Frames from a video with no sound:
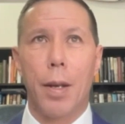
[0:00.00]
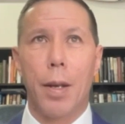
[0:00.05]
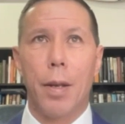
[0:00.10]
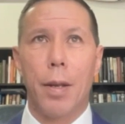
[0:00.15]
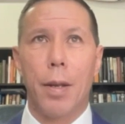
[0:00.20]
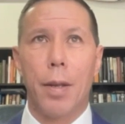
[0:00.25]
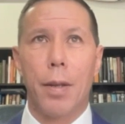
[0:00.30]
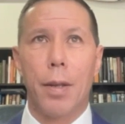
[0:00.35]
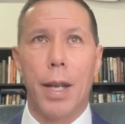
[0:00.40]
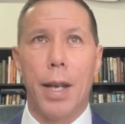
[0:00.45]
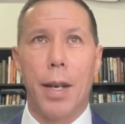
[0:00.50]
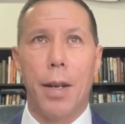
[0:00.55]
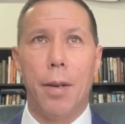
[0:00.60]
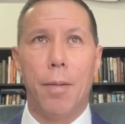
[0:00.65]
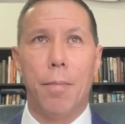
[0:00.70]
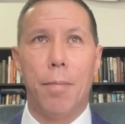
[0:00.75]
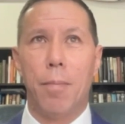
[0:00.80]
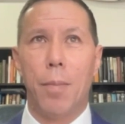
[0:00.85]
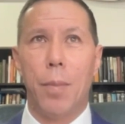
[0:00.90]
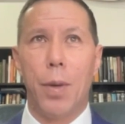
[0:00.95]
then
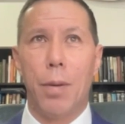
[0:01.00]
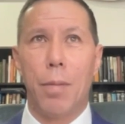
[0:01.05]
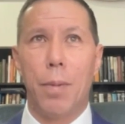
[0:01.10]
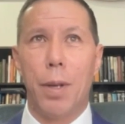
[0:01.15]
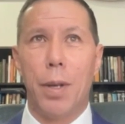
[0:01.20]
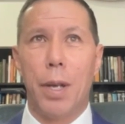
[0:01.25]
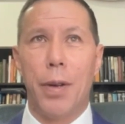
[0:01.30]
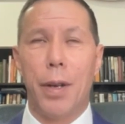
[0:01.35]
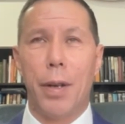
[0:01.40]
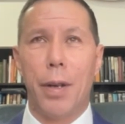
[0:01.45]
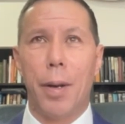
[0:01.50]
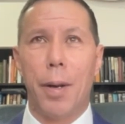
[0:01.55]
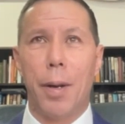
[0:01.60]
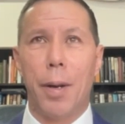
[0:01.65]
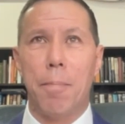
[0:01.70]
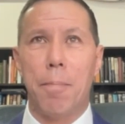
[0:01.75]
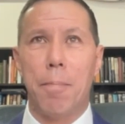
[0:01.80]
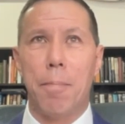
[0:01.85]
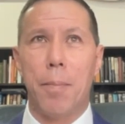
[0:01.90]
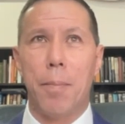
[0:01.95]
you're giving
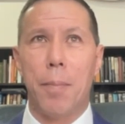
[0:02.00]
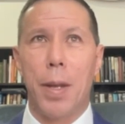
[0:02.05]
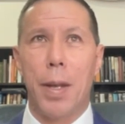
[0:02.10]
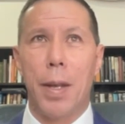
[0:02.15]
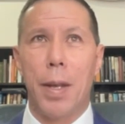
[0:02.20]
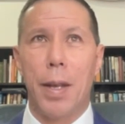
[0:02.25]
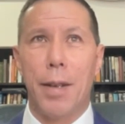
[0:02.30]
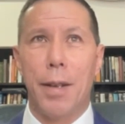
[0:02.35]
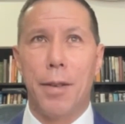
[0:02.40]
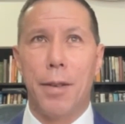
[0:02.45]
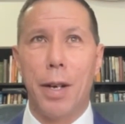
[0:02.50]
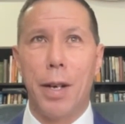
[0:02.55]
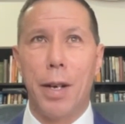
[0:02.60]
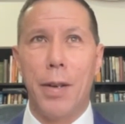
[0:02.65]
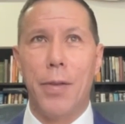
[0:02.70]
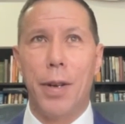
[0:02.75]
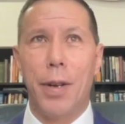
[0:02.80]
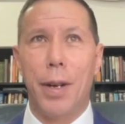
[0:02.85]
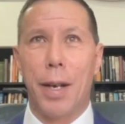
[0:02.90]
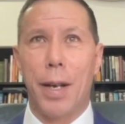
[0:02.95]
a, it's not even
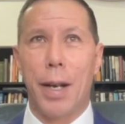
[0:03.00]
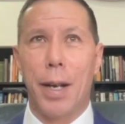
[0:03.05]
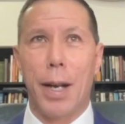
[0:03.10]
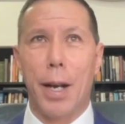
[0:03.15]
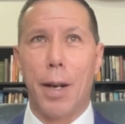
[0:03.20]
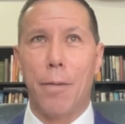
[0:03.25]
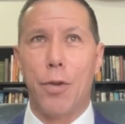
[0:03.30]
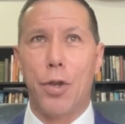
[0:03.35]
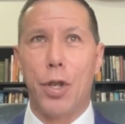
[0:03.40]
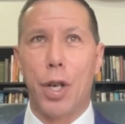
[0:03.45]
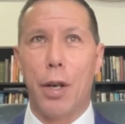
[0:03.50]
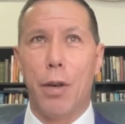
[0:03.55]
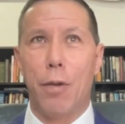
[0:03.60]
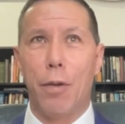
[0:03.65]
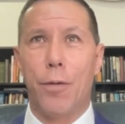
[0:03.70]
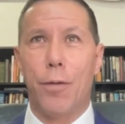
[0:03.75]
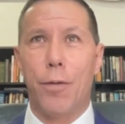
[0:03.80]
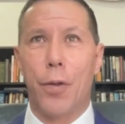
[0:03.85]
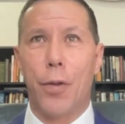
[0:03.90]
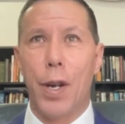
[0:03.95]
a get out of jail
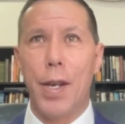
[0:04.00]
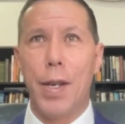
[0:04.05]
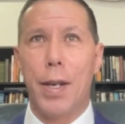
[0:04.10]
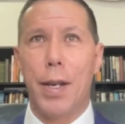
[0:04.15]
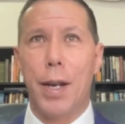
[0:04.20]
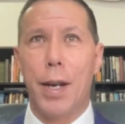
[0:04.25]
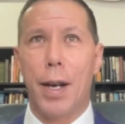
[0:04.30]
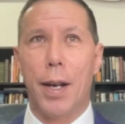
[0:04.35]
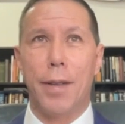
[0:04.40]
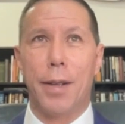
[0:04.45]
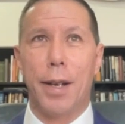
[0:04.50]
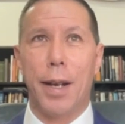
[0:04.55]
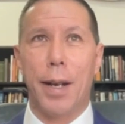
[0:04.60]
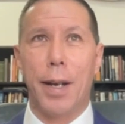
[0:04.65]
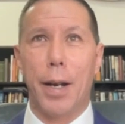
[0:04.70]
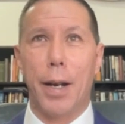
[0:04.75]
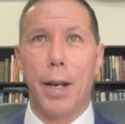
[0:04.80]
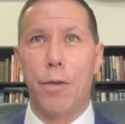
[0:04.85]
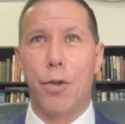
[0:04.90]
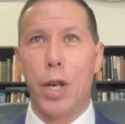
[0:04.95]
free card, it's get
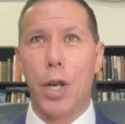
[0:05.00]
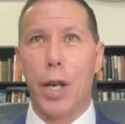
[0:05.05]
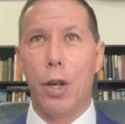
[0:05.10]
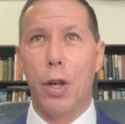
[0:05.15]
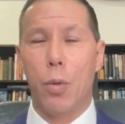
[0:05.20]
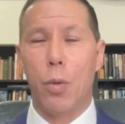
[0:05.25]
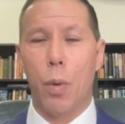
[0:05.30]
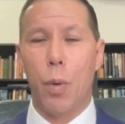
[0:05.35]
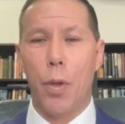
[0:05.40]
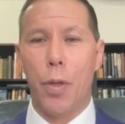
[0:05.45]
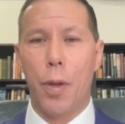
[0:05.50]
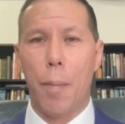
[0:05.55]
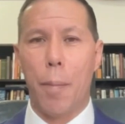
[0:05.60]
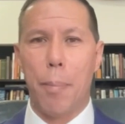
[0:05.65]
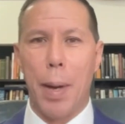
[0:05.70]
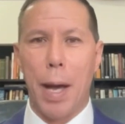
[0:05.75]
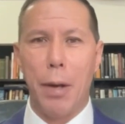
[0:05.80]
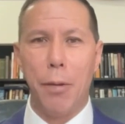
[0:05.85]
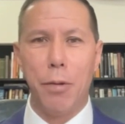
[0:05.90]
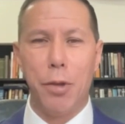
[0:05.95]
out of jail with a
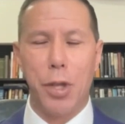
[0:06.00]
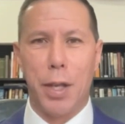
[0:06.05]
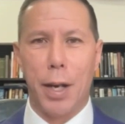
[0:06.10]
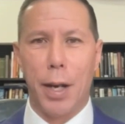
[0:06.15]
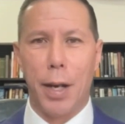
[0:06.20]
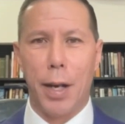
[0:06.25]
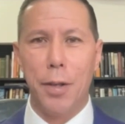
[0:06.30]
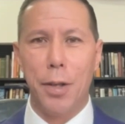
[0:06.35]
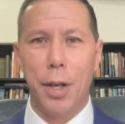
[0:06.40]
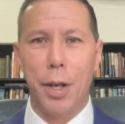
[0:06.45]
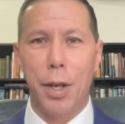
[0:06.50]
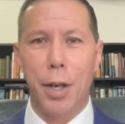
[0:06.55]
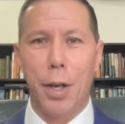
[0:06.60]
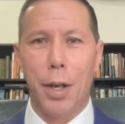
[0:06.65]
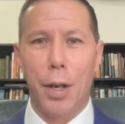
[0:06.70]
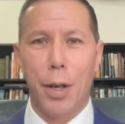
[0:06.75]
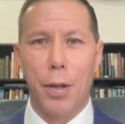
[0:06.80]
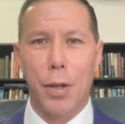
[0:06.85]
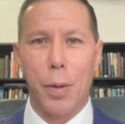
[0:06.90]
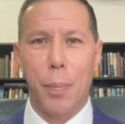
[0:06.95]
bounty card
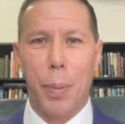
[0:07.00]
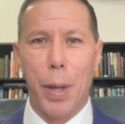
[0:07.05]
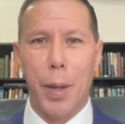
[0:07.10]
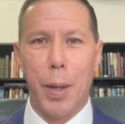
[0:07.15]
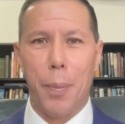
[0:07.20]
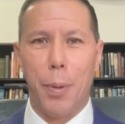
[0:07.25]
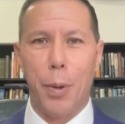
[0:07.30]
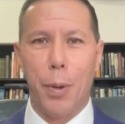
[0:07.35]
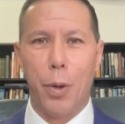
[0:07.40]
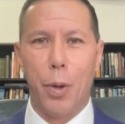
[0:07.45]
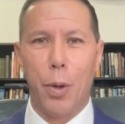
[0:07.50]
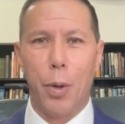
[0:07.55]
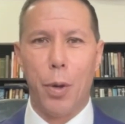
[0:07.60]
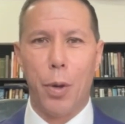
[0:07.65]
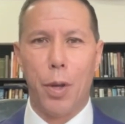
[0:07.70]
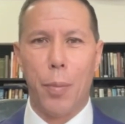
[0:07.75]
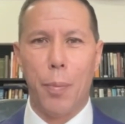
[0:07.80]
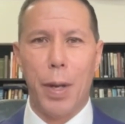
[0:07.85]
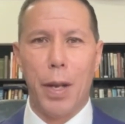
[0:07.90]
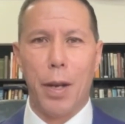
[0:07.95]
to people who are
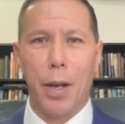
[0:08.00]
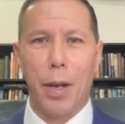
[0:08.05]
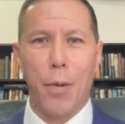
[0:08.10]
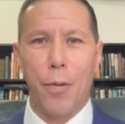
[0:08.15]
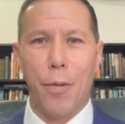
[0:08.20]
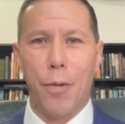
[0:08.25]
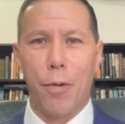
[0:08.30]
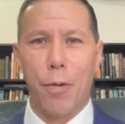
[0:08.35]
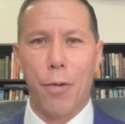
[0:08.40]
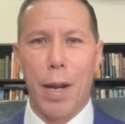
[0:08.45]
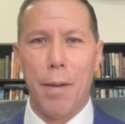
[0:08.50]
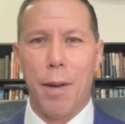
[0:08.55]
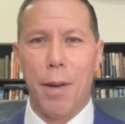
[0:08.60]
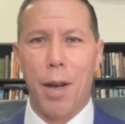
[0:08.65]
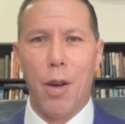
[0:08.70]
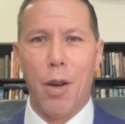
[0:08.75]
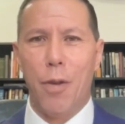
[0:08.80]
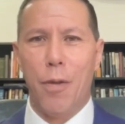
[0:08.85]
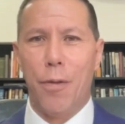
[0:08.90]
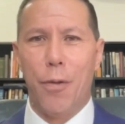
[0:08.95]
committing over
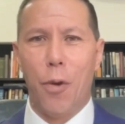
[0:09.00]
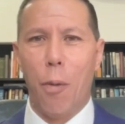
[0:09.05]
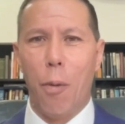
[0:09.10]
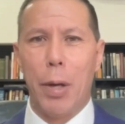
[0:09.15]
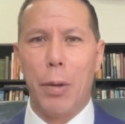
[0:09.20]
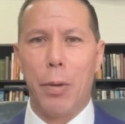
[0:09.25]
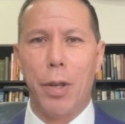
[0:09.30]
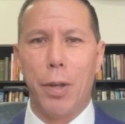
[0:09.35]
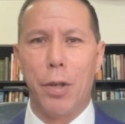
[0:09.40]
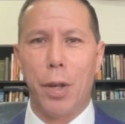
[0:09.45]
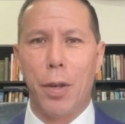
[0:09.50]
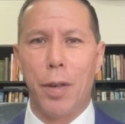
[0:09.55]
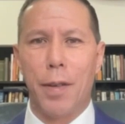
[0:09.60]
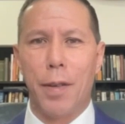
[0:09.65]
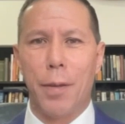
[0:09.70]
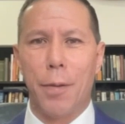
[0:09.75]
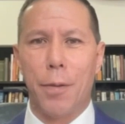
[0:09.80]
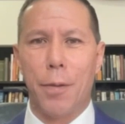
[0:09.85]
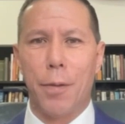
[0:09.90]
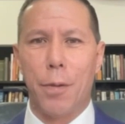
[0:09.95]
$4 billion
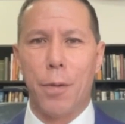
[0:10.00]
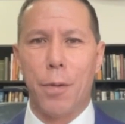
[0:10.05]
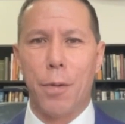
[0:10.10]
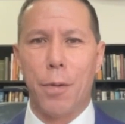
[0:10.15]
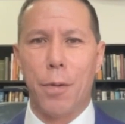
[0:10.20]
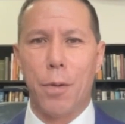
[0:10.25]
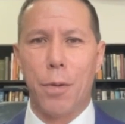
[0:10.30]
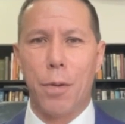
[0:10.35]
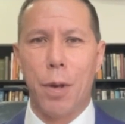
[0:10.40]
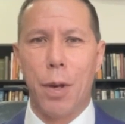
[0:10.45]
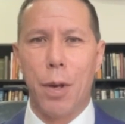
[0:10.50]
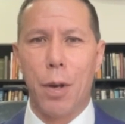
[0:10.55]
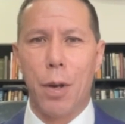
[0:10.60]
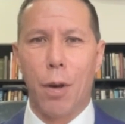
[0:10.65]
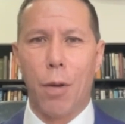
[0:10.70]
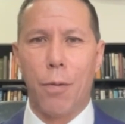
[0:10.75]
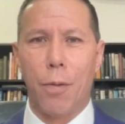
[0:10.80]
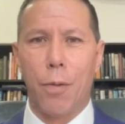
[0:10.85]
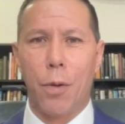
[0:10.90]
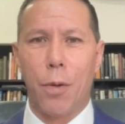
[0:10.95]
of
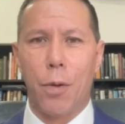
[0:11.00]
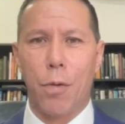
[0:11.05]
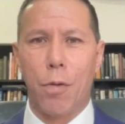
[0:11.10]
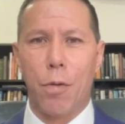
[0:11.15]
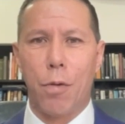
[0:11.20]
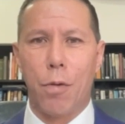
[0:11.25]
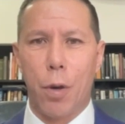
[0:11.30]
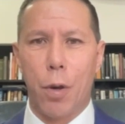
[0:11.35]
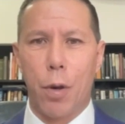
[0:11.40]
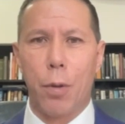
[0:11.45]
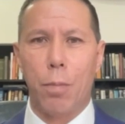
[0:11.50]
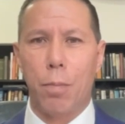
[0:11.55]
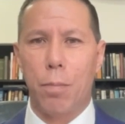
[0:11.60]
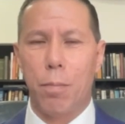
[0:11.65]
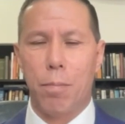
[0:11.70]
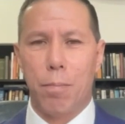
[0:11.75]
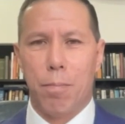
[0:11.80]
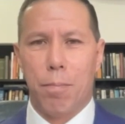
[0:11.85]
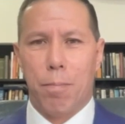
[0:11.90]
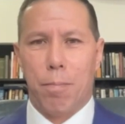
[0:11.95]
criminal
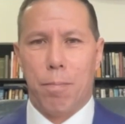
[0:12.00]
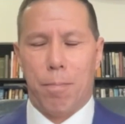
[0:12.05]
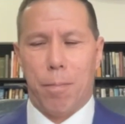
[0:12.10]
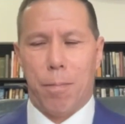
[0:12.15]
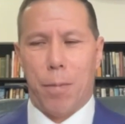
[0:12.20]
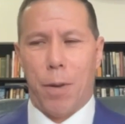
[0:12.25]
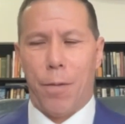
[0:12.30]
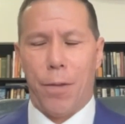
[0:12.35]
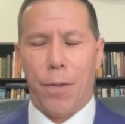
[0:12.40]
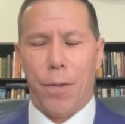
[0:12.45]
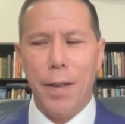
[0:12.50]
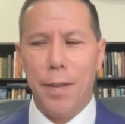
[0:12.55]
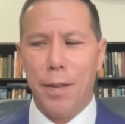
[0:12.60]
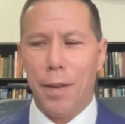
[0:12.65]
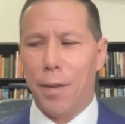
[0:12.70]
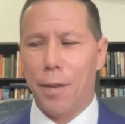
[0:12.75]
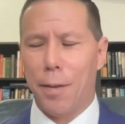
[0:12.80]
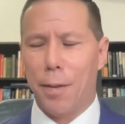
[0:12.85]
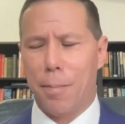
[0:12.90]
offences.